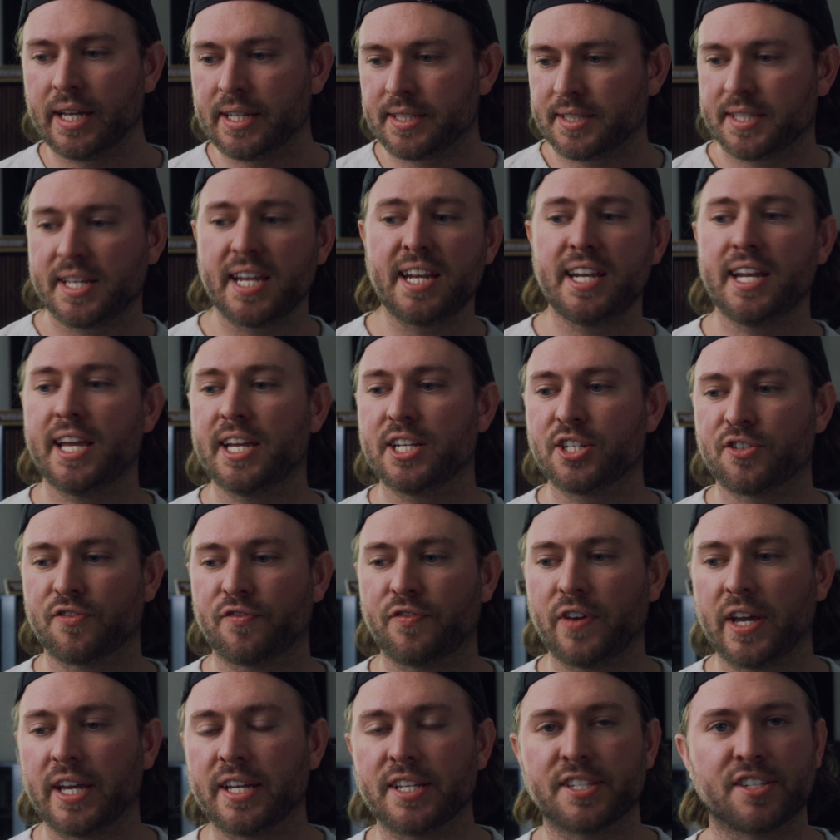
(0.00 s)
teenage
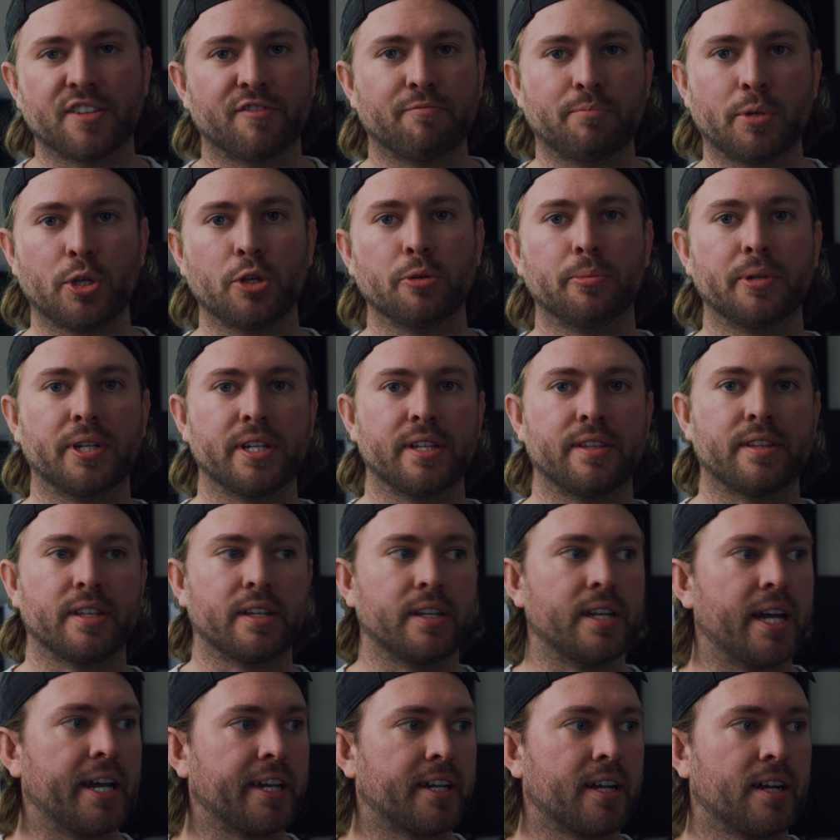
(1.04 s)
phase of puberty that
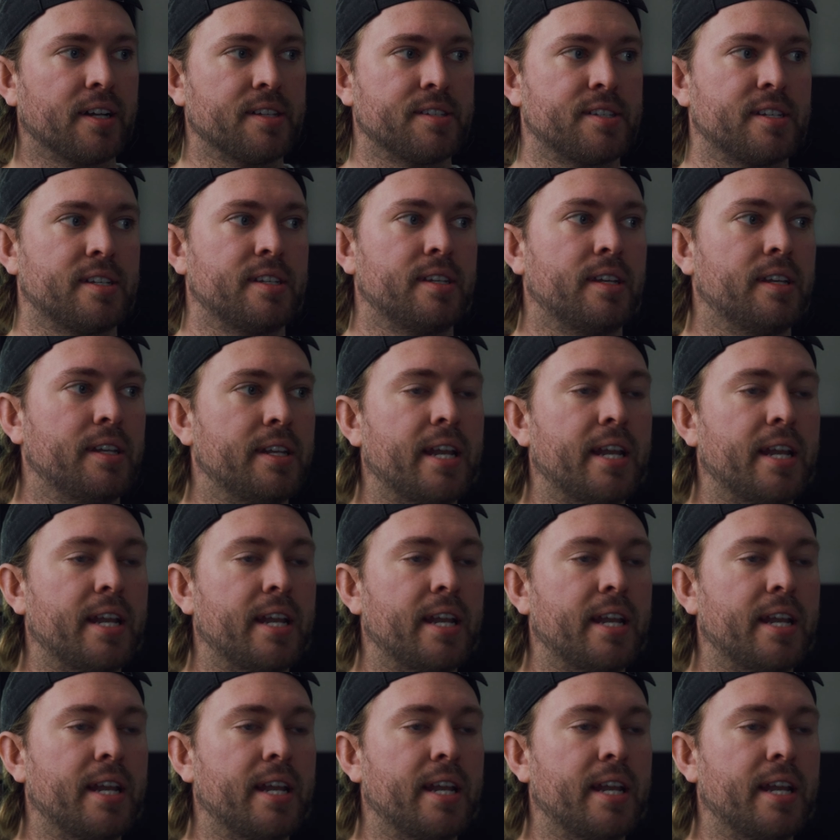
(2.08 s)
Nikon's in,